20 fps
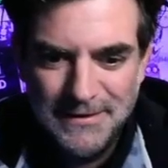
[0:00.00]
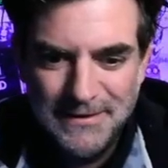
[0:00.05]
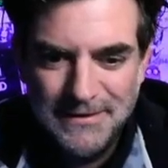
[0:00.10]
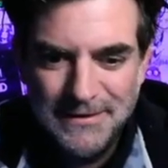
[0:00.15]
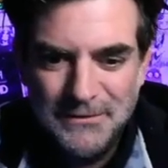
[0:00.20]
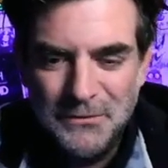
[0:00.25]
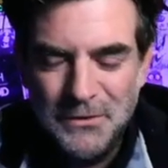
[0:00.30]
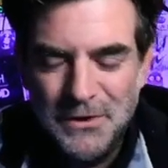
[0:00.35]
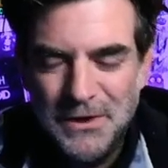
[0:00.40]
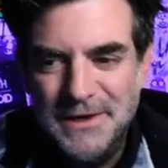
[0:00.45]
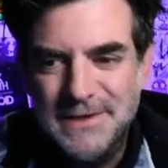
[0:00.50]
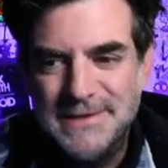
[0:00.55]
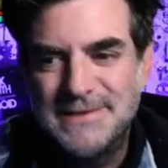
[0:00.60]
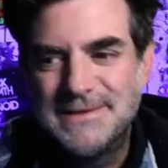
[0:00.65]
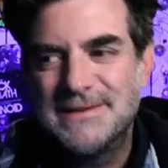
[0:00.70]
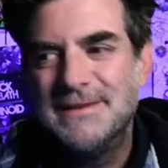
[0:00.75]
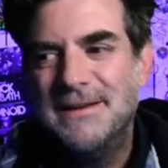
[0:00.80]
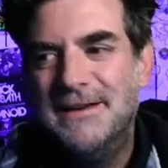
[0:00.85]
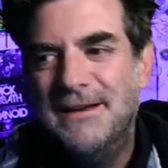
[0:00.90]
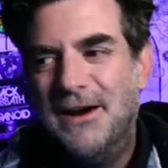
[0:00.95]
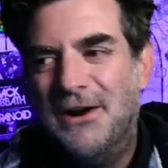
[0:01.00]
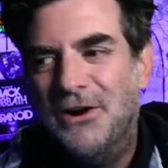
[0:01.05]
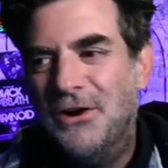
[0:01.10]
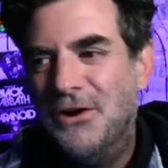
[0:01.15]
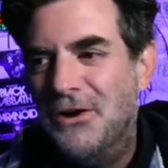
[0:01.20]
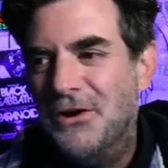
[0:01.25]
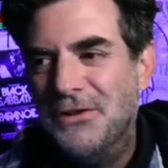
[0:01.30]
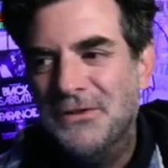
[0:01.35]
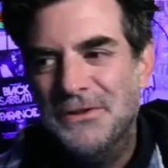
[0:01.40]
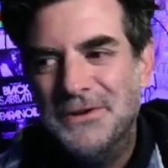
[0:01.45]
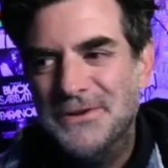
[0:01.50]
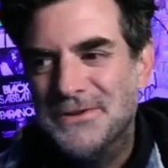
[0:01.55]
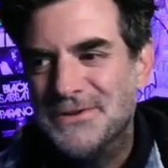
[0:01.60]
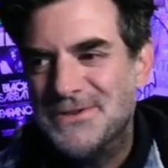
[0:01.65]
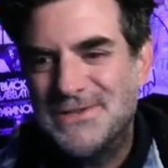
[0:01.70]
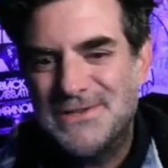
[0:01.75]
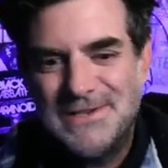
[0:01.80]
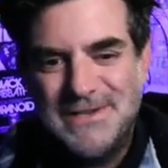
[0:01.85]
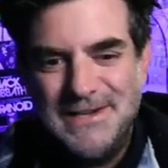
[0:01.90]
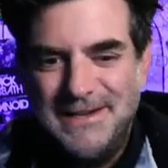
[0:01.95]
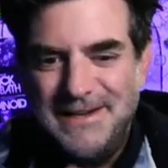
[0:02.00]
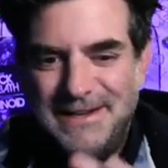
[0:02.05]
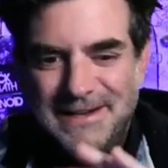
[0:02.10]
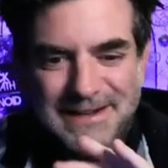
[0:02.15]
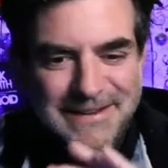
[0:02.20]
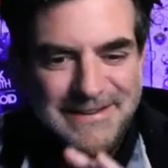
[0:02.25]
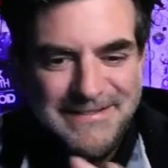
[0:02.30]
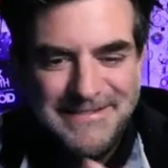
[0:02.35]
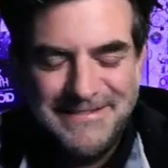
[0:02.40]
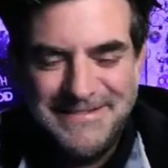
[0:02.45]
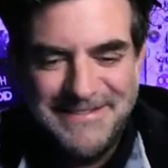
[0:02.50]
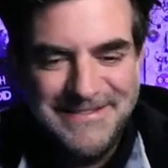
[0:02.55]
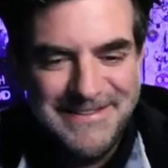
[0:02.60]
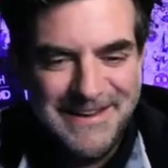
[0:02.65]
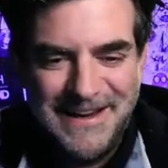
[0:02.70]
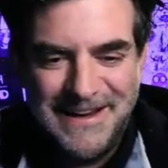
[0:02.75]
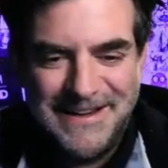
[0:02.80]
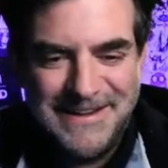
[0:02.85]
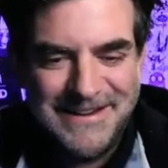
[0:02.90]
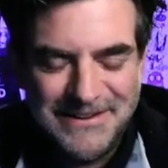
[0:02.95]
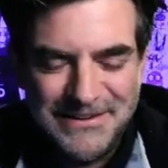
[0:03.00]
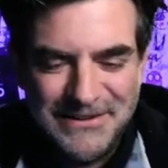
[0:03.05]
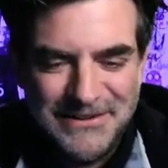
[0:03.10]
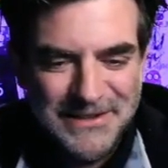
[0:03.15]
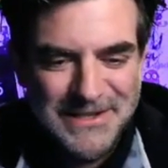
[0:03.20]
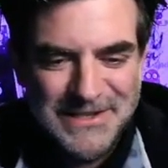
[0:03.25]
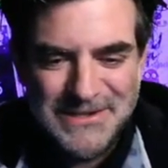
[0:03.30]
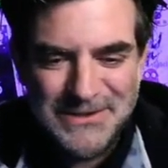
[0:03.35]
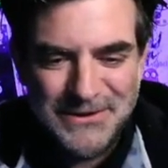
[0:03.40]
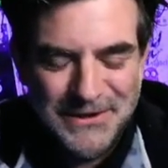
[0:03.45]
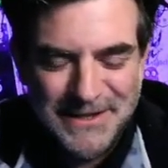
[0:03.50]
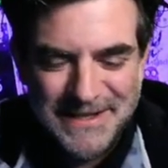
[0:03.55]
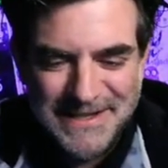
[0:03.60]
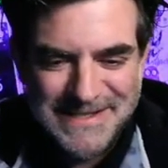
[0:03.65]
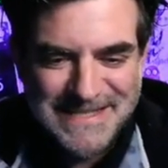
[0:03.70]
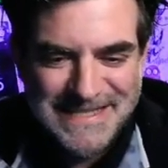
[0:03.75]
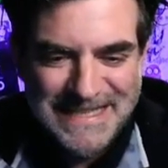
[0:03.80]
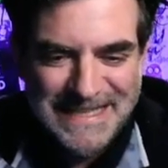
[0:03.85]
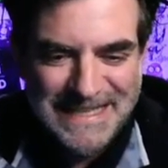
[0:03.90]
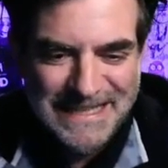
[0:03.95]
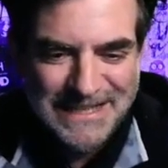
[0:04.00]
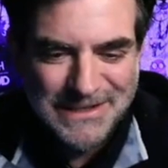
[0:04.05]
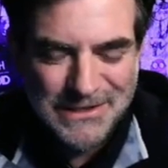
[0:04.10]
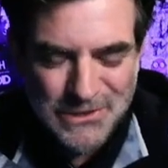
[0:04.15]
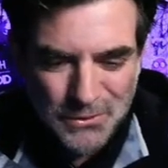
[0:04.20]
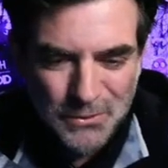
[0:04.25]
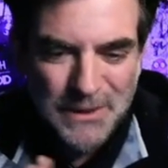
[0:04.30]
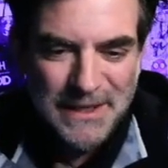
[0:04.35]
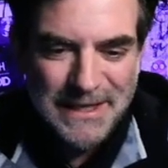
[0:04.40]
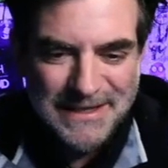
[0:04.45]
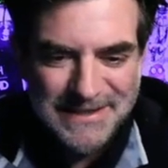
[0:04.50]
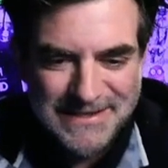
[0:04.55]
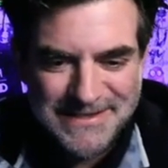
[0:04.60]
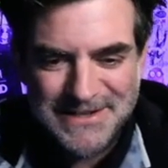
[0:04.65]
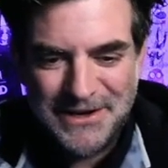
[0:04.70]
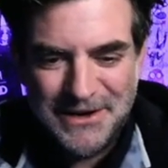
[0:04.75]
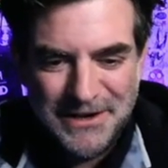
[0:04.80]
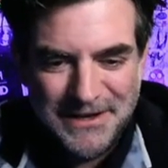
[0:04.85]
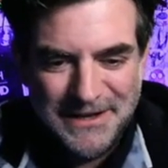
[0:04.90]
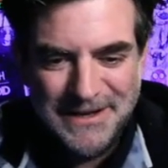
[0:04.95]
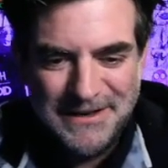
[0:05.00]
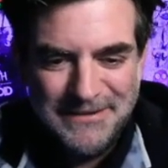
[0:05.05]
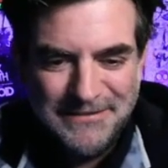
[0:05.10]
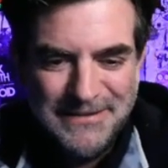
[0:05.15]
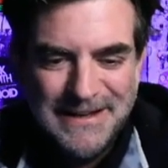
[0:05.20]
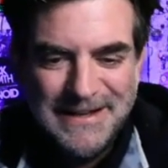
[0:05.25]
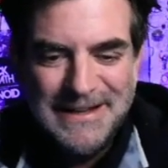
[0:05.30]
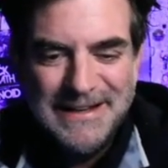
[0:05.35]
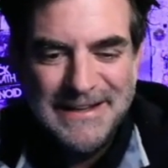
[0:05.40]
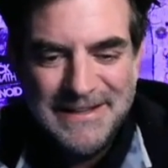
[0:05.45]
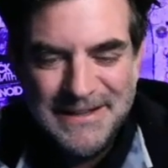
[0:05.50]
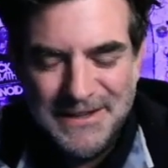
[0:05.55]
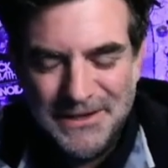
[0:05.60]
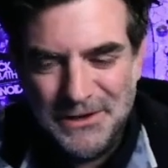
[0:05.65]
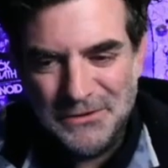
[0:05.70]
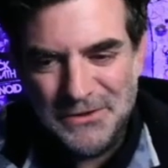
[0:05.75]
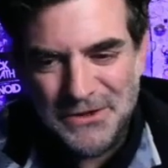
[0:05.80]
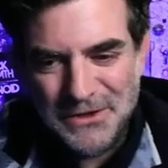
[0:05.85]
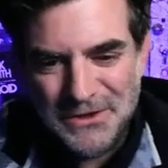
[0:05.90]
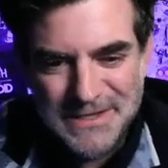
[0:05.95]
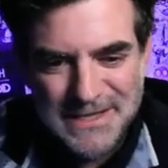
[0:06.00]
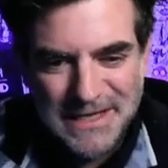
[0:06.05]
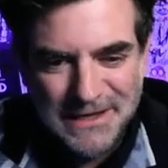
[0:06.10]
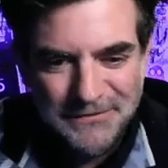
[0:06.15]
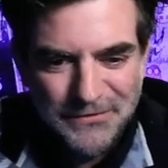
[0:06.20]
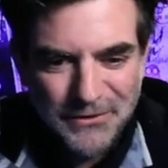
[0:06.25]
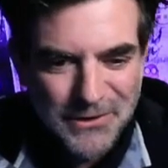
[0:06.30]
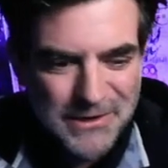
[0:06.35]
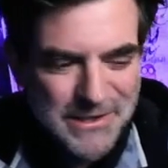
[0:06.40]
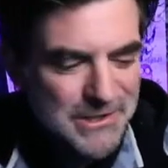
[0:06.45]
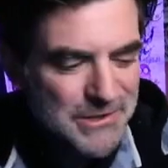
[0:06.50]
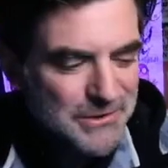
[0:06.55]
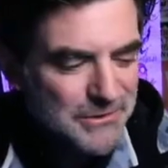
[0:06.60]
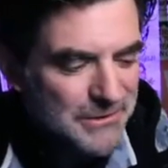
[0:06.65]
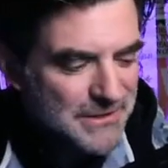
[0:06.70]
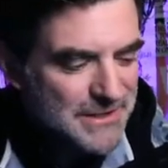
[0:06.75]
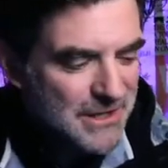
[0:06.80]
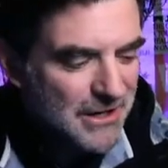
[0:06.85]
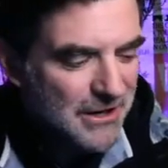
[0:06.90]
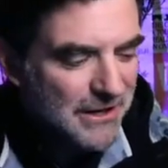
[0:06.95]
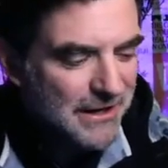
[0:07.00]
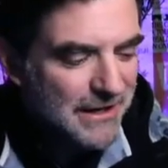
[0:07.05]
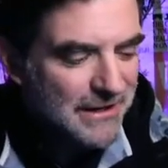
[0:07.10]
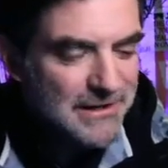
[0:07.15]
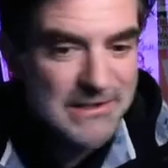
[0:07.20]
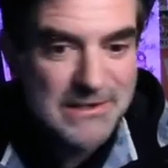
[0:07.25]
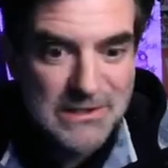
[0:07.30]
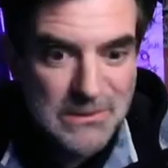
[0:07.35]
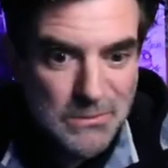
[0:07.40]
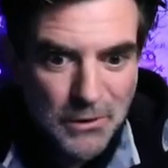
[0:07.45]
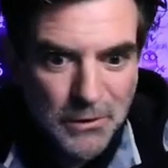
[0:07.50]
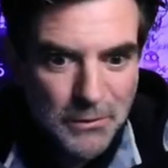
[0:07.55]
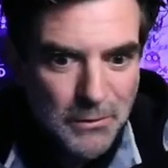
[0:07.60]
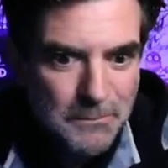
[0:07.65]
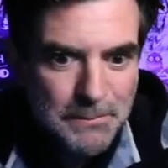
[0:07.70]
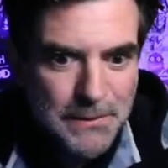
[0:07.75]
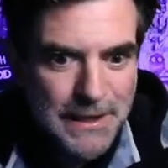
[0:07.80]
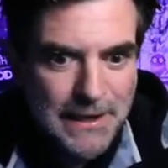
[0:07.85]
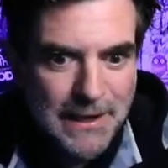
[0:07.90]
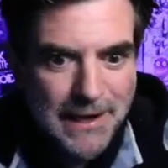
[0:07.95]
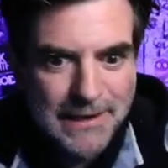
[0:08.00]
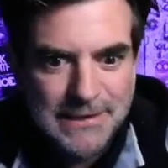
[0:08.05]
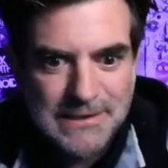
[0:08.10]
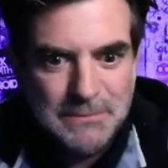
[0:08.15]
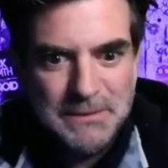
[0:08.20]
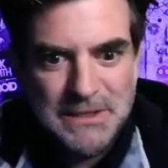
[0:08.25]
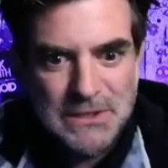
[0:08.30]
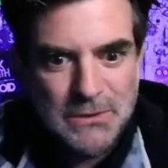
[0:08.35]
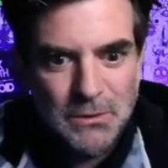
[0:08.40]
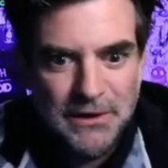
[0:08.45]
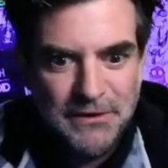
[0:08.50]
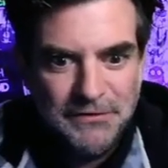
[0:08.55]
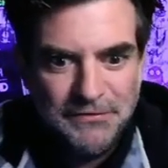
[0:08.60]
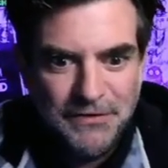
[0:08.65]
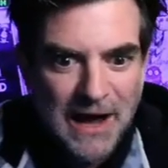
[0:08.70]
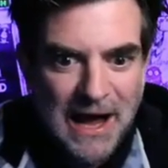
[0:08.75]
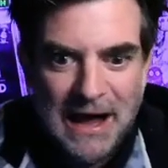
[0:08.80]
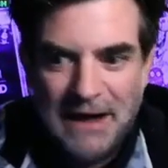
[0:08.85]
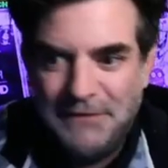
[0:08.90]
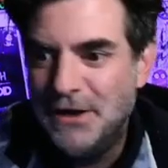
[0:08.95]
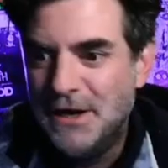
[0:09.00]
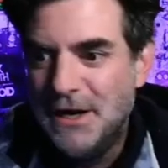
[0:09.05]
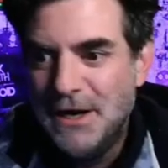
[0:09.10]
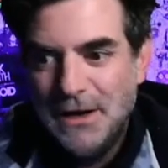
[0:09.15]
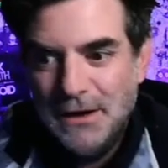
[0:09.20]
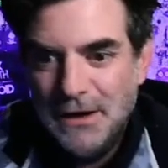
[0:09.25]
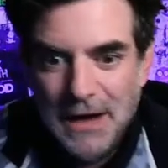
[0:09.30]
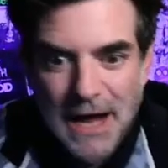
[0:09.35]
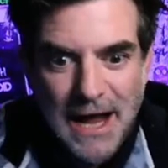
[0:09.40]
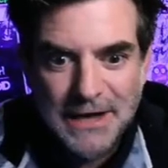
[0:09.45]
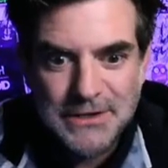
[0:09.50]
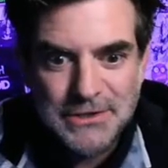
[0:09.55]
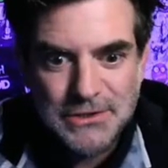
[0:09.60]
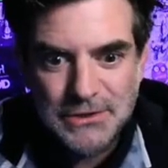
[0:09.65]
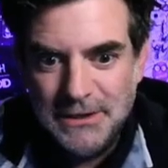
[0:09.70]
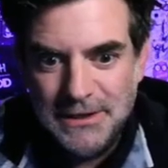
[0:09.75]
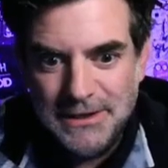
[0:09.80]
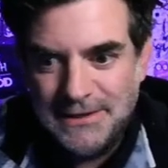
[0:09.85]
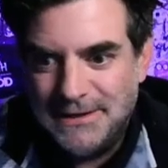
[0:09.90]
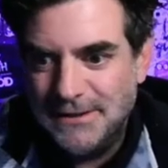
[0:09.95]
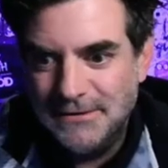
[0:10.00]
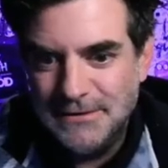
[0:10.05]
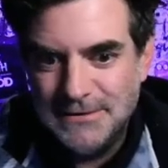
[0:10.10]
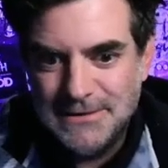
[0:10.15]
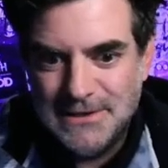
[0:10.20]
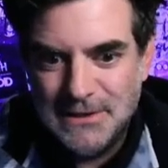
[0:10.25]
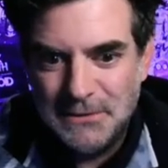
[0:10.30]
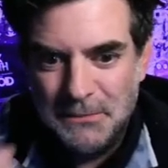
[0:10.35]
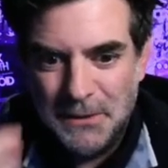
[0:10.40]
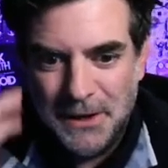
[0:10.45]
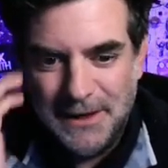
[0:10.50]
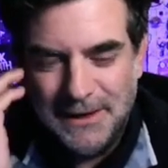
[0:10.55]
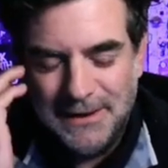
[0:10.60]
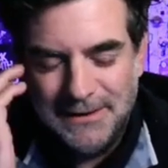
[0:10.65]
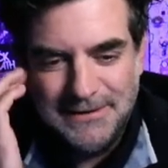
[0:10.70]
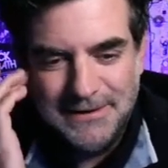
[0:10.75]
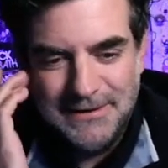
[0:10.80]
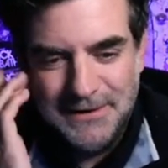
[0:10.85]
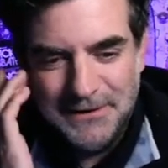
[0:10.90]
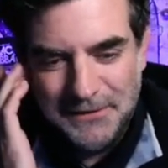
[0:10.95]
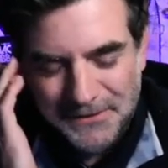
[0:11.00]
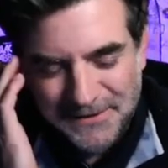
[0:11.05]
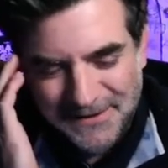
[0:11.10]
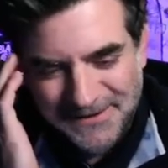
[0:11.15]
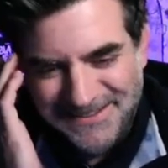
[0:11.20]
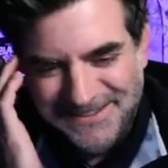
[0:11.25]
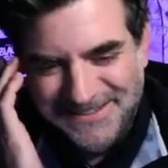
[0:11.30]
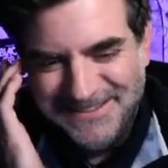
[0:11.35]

was all those shitty, like, early 20s tween targeted, you know, 13, 14-year-old targeted, this is what it would be like to be 25. It actually killed somebody. And, you know,